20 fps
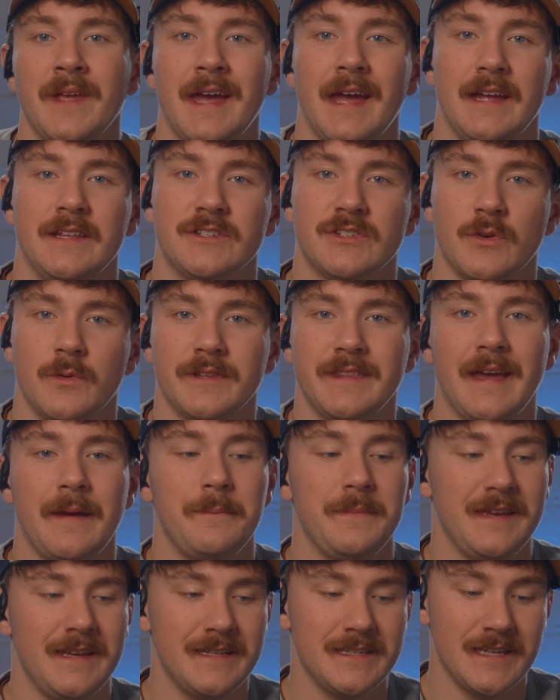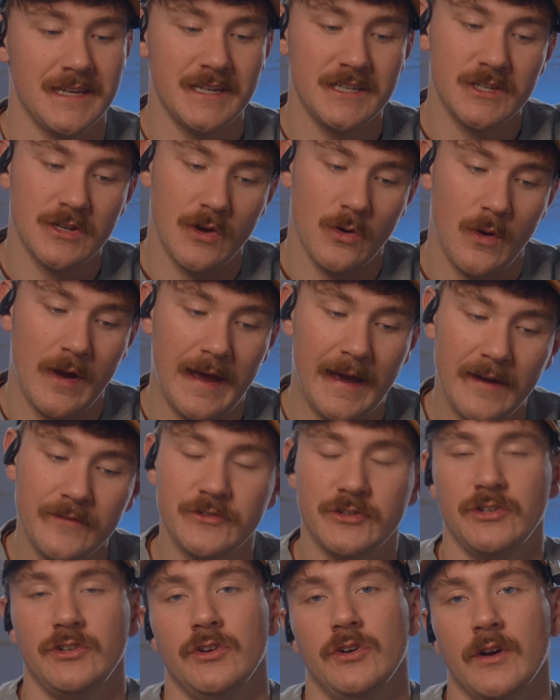And so what that means is
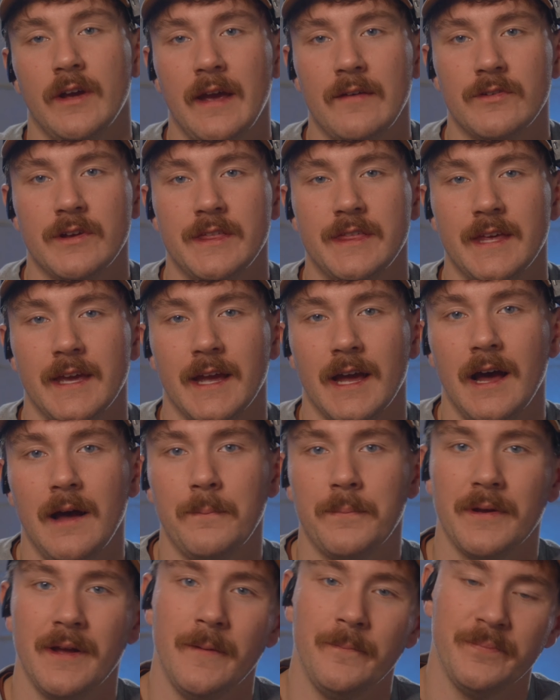after you hook everything up,